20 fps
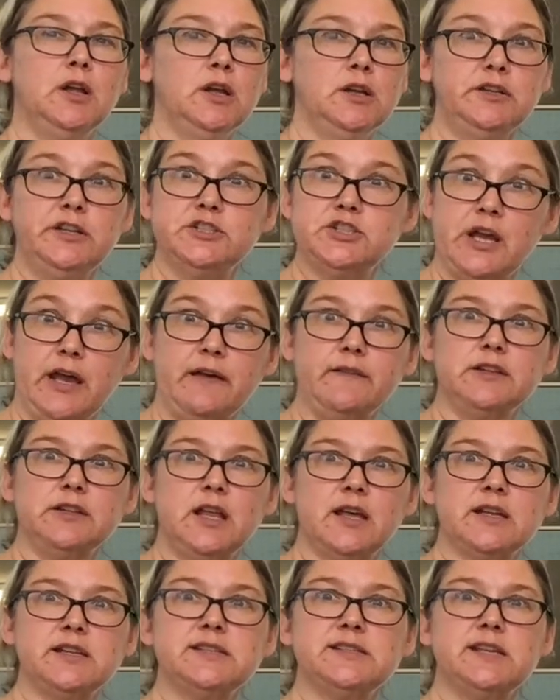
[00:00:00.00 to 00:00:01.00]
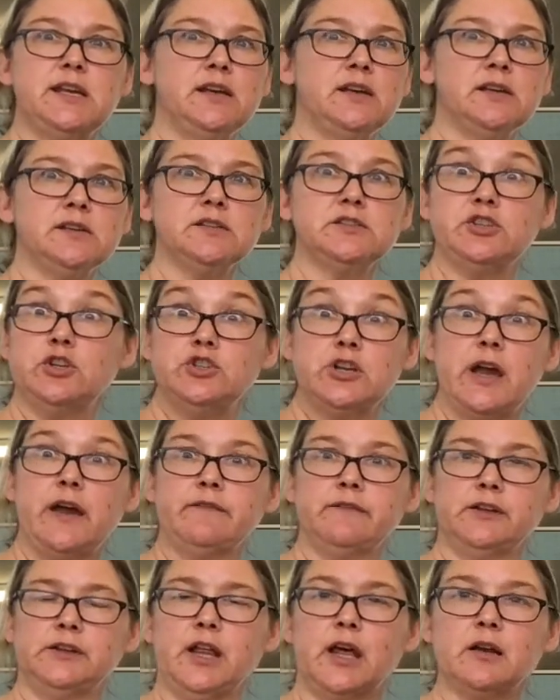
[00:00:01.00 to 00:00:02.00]
Did you have a lot of sales? Did you
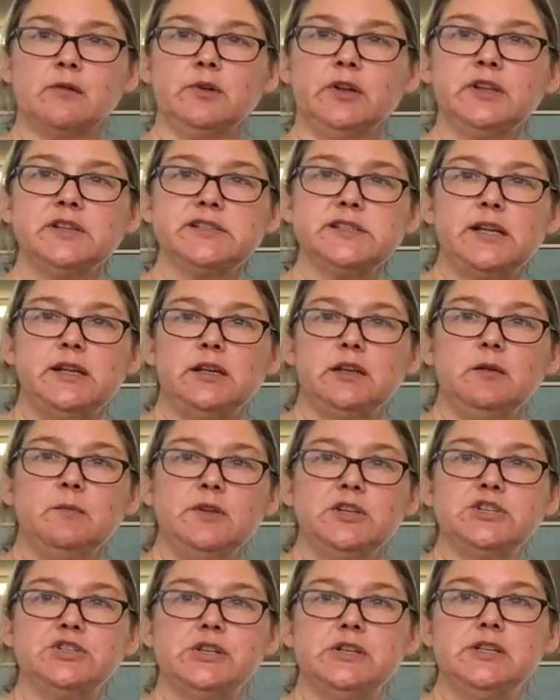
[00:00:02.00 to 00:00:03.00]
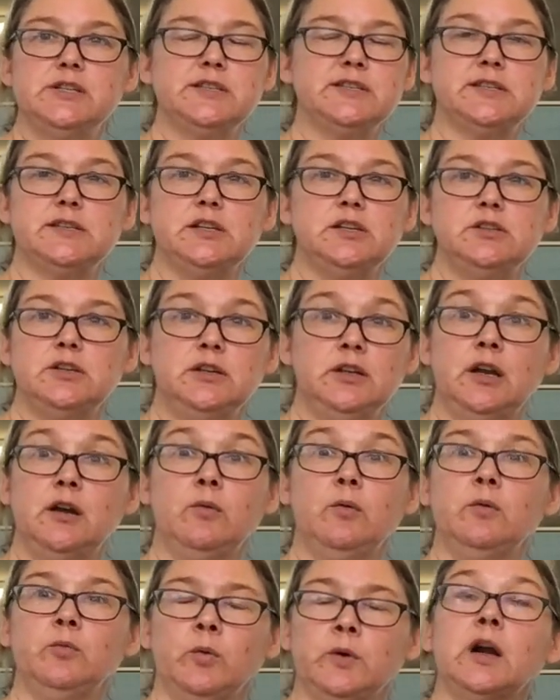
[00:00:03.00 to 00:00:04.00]
have a lot of real estate commissions? Did you,
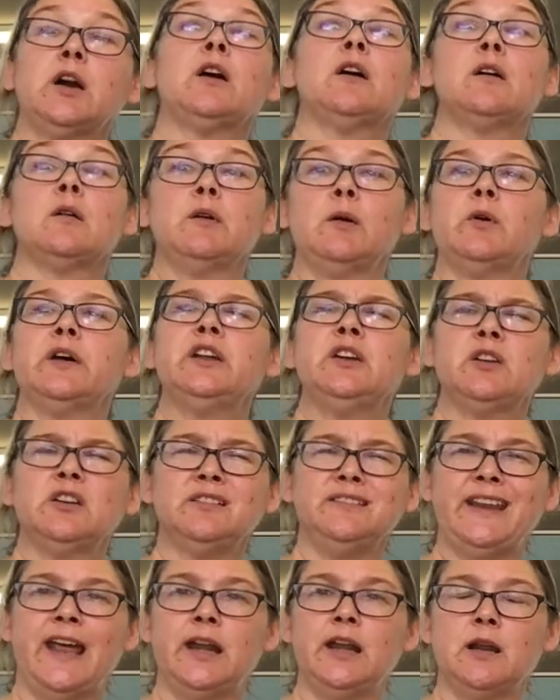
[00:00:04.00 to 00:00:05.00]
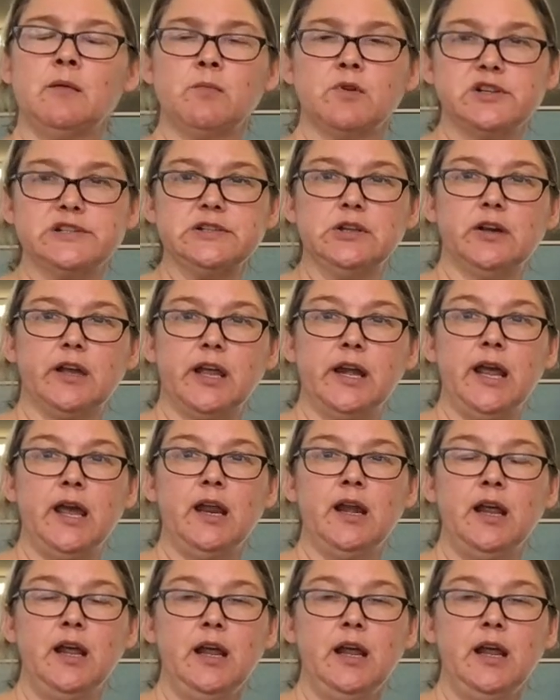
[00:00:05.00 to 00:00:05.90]
where are we? What are your net numbers looking at?